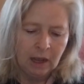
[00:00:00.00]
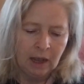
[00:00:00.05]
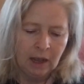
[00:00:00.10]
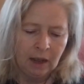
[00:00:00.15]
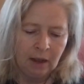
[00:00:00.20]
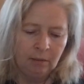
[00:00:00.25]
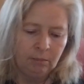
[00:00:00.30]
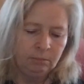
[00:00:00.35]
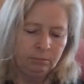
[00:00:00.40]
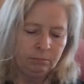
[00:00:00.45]

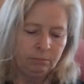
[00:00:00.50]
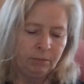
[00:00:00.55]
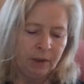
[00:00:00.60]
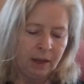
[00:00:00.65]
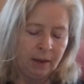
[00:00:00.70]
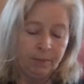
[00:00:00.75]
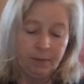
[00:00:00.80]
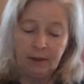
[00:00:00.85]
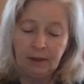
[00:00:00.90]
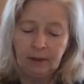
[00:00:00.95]
Um,
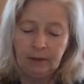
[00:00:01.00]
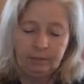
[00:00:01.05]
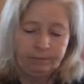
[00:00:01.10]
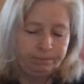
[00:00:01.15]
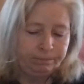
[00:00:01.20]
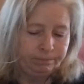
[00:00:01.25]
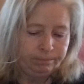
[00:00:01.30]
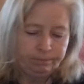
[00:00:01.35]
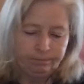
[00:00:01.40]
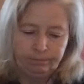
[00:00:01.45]

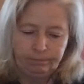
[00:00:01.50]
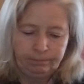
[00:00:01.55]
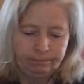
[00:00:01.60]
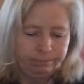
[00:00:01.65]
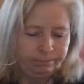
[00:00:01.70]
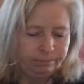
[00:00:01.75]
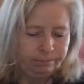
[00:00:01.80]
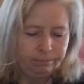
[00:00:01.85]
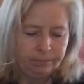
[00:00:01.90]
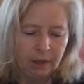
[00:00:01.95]
maybe,
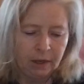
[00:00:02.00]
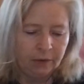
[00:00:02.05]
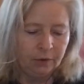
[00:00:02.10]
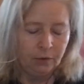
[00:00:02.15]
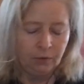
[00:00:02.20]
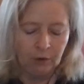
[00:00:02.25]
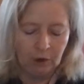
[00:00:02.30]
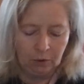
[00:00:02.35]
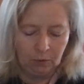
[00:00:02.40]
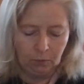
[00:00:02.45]
I
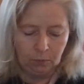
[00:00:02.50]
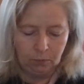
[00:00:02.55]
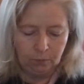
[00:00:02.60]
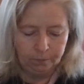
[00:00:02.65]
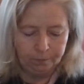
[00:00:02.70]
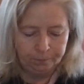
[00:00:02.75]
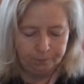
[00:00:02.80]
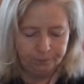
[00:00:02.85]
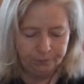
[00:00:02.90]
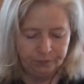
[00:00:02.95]
don't know,
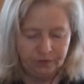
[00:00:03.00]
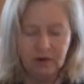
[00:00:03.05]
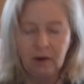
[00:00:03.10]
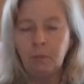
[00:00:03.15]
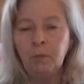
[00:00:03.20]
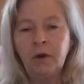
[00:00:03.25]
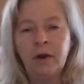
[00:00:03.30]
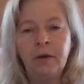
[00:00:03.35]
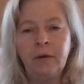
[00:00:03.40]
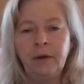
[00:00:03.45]

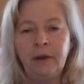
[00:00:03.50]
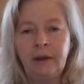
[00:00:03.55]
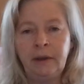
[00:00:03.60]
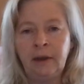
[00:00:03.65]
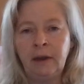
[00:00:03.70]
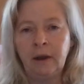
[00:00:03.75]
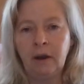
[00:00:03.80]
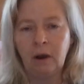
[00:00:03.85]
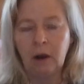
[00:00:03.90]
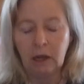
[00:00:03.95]
somewhere
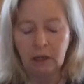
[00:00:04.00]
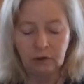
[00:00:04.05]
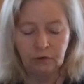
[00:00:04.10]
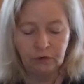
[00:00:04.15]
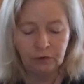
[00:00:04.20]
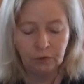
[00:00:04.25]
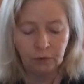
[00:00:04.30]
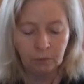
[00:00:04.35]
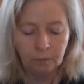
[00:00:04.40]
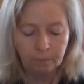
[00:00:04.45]
in there, I
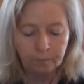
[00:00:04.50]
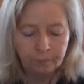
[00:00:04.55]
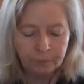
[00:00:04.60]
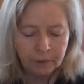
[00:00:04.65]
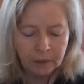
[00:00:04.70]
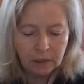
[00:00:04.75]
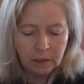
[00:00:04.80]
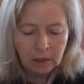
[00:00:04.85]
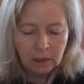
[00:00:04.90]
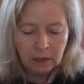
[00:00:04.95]
assume.
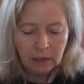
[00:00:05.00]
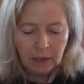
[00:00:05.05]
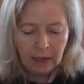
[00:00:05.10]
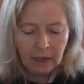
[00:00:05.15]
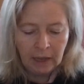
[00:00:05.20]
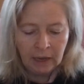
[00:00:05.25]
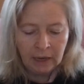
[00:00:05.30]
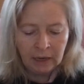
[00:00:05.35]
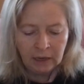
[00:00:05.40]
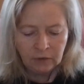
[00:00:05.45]

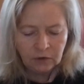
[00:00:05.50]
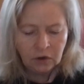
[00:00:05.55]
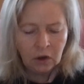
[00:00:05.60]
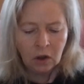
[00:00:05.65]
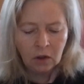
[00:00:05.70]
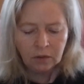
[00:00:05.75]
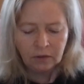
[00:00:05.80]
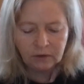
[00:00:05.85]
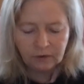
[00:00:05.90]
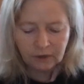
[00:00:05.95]
And it's
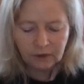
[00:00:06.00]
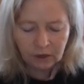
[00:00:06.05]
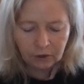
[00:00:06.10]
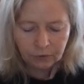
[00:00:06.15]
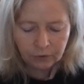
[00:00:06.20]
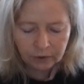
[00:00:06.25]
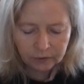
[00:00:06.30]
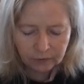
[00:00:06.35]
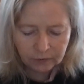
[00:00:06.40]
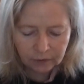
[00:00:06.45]
called The
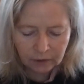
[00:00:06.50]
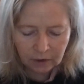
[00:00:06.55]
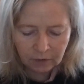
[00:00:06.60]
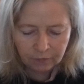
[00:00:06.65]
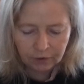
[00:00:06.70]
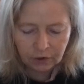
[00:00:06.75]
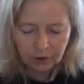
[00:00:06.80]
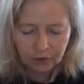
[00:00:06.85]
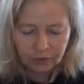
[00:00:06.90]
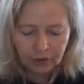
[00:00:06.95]
Secrets
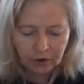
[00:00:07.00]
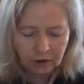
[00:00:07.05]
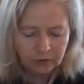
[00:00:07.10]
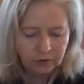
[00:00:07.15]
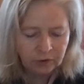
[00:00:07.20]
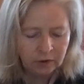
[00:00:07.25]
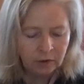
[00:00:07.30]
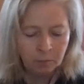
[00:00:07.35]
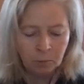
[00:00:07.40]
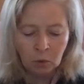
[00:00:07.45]
of the
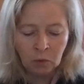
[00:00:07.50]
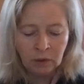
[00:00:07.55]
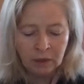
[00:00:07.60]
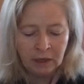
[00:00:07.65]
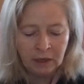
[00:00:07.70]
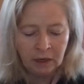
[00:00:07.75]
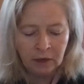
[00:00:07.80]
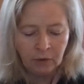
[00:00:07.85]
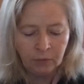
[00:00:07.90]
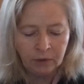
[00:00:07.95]
Cathars. And I'm
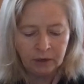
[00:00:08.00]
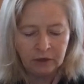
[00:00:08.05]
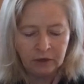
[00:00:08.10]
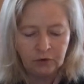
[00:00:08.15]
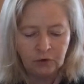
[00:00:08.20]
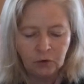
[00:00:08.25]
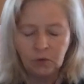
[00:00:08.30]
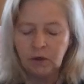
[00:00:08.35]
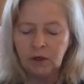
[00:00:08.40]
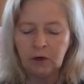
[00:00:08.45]
only going to
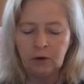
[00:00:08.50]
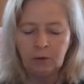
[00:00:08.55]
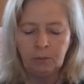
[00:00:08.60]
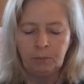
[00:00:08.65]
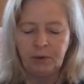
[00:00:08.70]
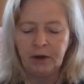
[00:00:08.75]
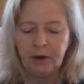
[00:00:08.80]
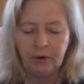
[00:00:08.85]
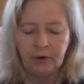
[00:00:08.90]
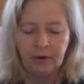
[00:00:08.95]
read two
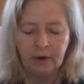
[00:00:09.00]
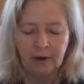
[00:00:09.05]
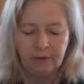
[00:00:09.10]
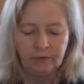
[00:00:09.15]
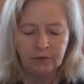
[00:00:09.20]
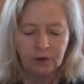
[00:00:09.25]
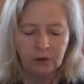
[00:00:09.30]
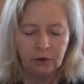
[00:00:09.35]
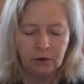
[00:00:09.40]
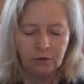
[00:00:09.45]
little
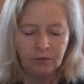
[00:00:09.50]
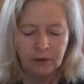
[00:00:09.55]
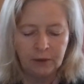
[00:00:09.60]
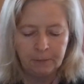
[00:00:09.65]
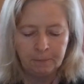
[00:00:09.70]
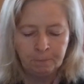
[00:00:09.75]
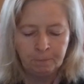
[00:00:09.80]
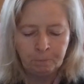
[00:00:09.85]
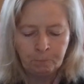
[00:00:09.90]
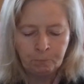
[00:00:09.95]
paragraphs out of
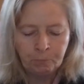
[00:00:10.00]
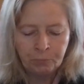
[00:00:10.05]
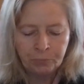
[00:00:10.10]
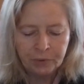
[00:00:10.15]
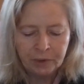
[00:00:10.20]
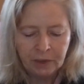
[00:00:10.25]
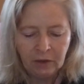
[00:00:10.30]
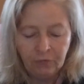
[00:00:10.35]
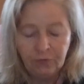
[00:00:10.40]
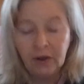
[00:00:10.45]
it.
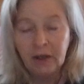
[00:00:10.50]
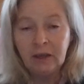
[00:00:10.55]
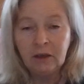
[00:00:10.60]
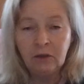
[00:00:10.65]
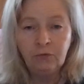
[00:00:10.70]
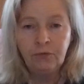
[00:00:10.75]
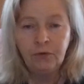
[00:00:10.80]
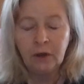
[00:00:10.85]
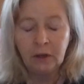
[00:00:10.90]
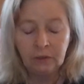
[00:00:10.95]
If I
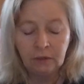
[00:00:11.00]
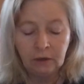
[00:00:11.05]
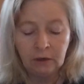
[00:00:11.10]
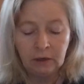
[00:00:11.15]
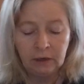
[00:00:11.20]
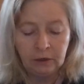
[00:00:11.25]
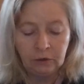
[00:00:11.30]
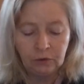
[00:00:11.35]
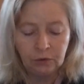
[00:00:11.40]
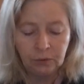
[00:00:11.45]
can find
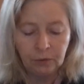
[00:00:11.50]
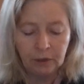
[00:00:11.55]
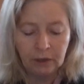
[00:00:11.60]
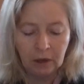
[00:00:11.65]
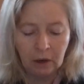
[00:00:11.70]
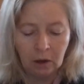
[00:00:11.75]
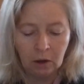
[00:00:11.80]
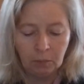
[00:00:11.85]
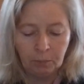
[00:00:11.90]
the link to it,